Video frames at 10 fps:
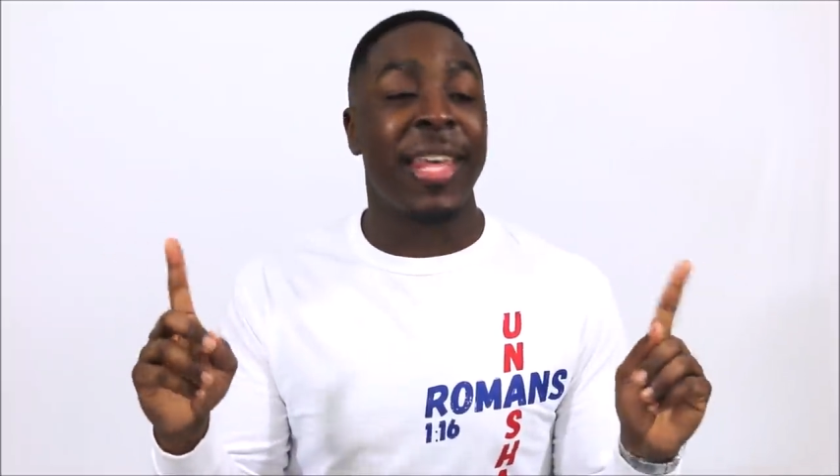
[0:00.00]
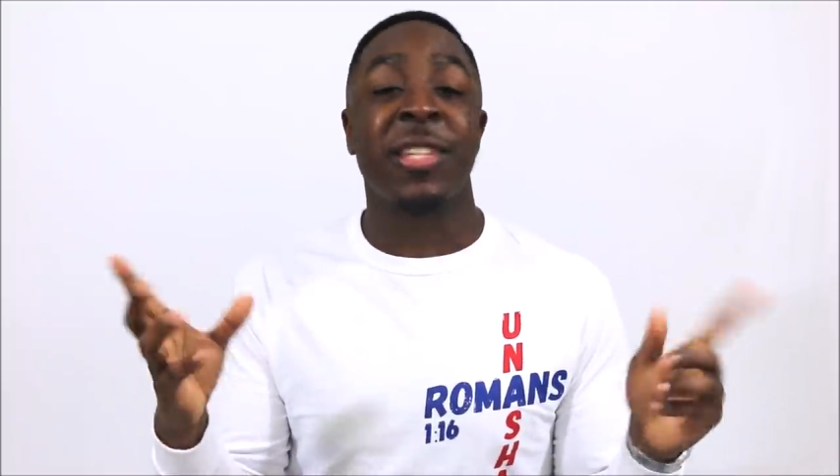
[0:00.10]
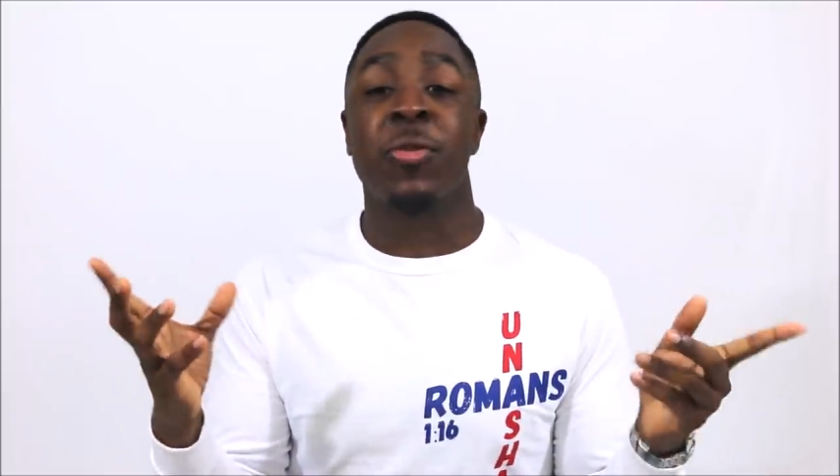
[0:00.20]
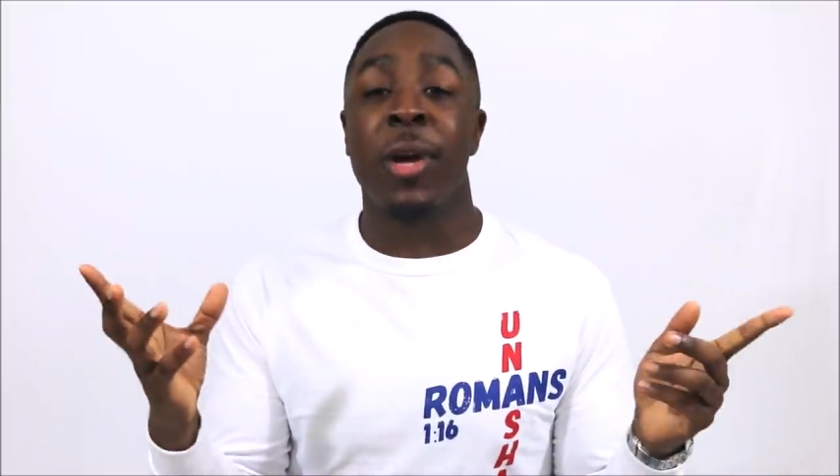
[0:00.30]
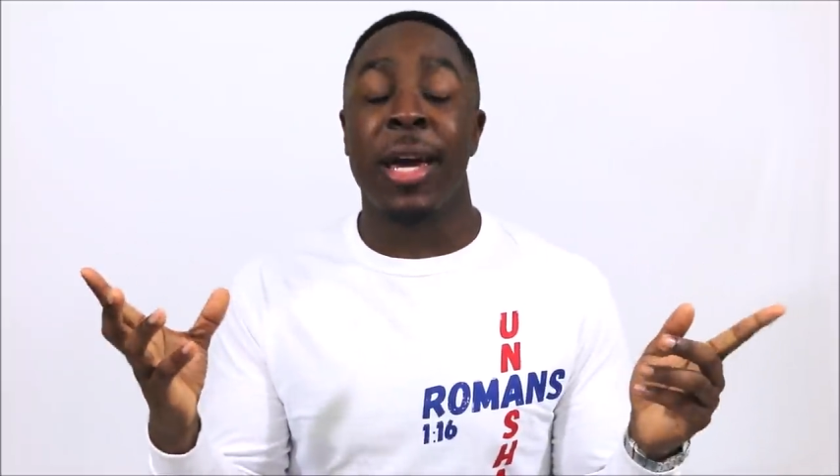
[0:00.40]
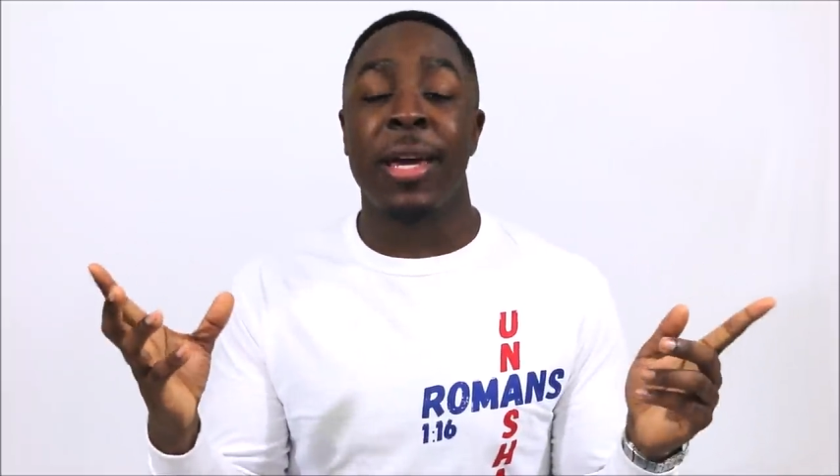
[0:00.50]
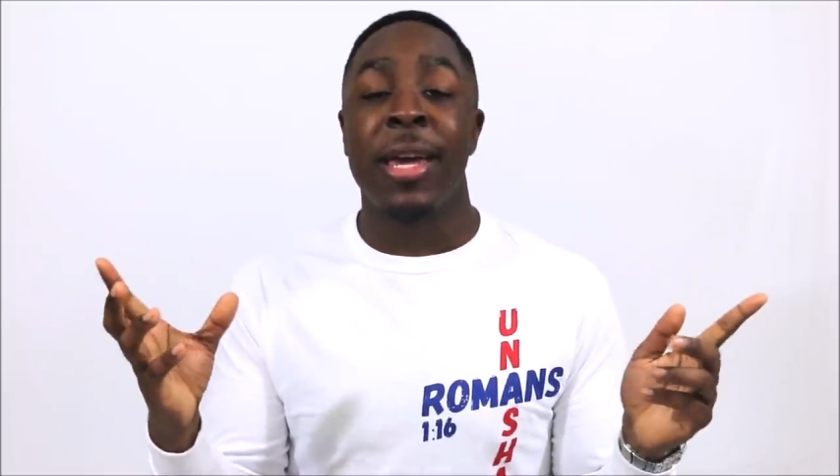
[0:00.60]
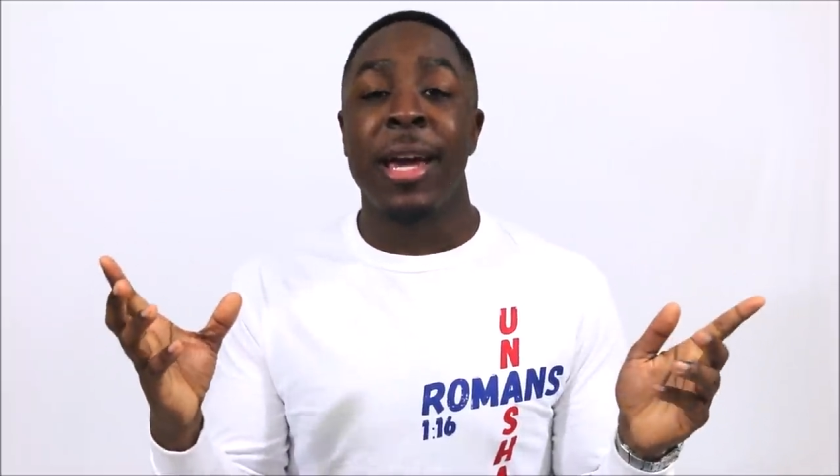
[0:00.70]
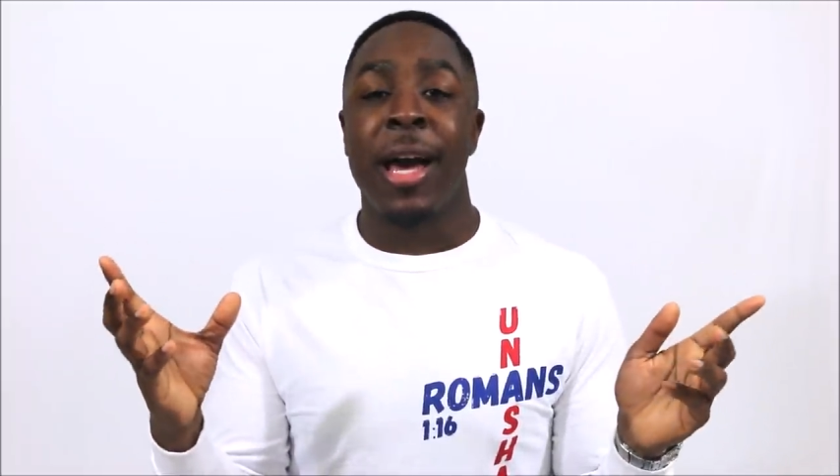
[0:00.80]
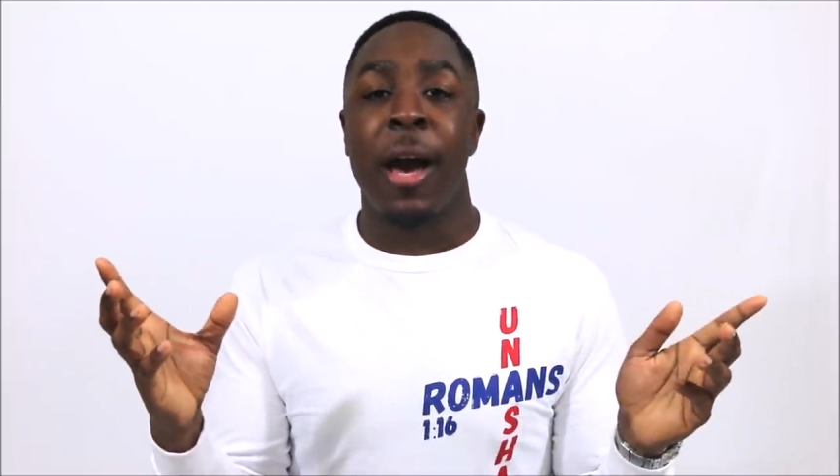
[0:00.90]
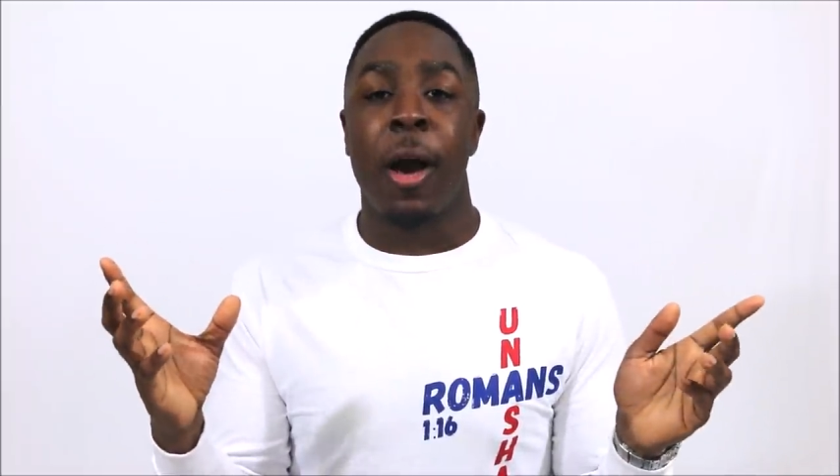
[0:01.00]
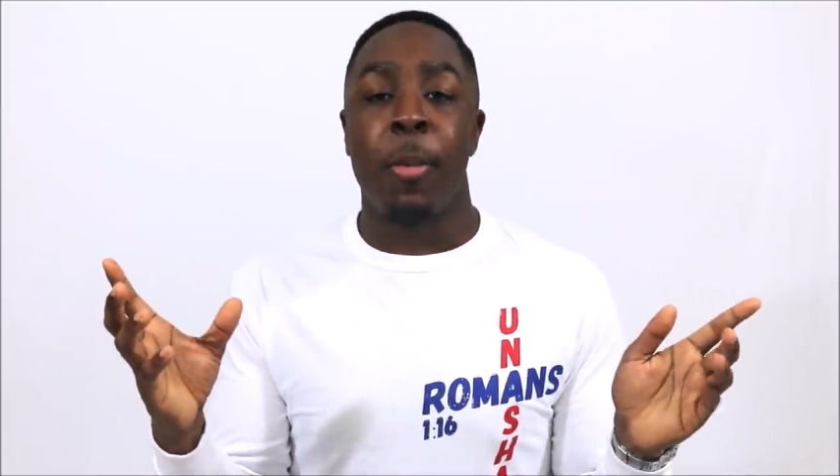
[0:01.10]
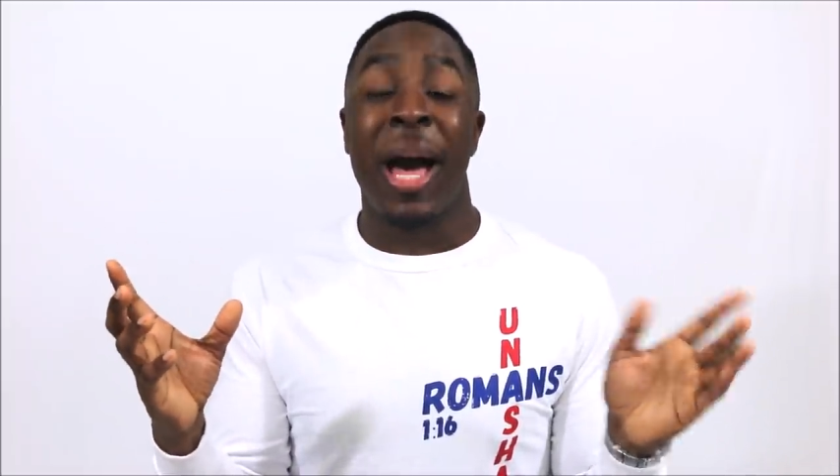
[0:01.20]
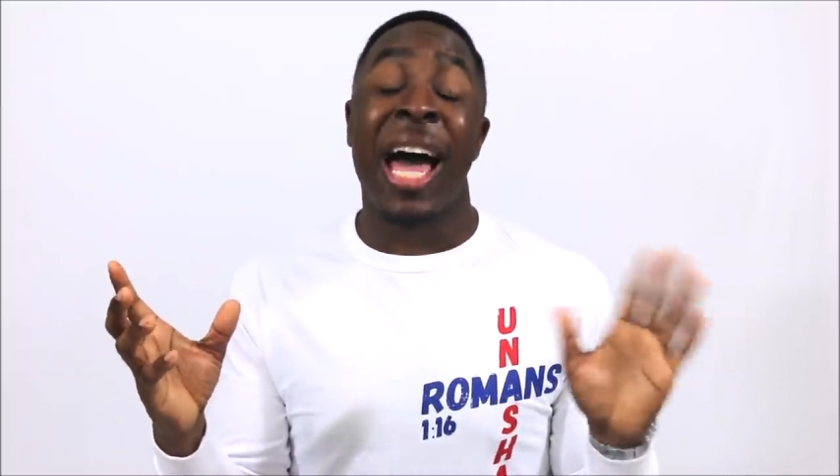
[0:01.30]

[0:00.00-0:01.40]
That's why um,